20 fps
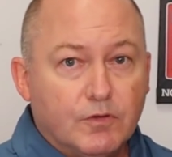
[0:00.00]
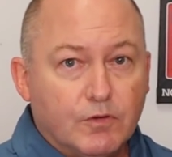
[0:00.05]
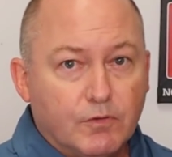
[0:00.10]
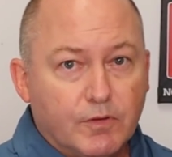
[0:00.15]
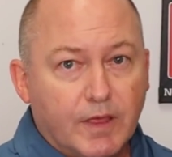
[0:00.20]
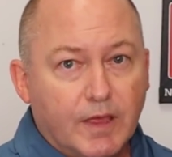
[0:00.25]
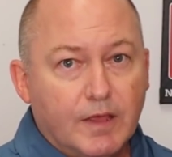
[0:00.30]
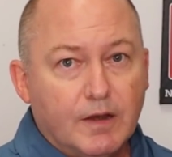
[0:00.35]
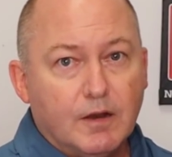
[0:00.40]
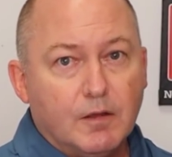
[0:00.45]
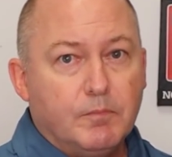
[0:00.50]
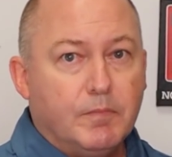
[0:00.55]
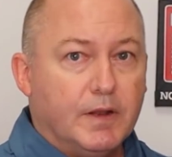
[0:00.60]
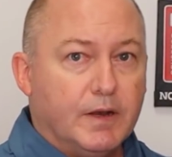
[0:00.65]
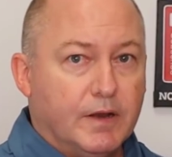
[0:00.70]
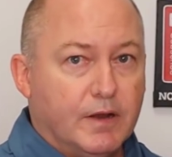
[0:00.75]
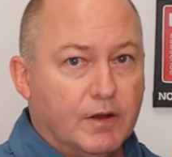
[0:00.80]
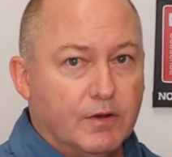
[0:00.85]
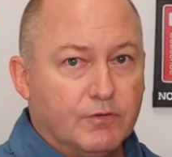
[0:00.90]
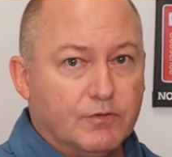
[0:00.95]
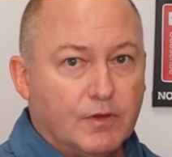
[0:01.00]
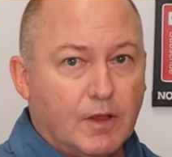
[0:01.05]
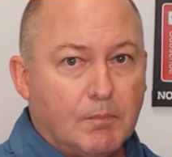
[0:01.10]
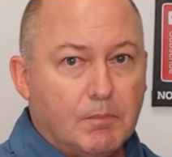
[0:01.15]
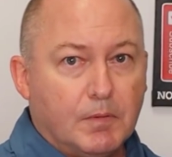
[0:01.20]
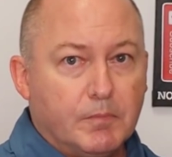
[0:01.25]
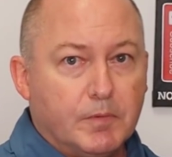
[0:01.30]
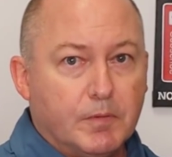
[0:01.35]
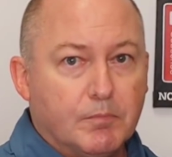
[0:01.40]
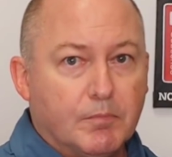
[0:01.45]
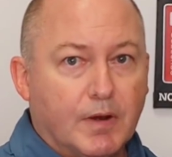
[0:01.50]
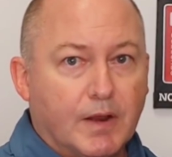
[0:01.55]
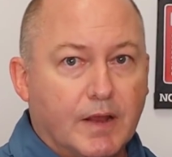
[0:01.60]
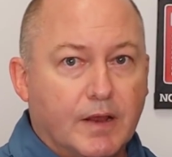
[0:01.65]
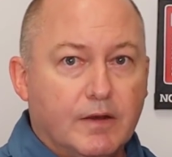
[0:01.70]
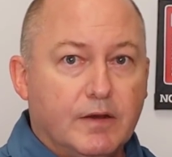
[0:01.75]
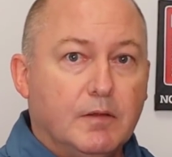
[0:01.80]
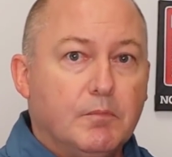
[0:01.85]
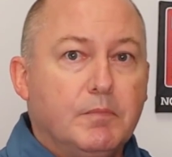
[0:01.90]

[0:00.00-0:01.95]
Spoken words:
to get a Medicare supplement plan,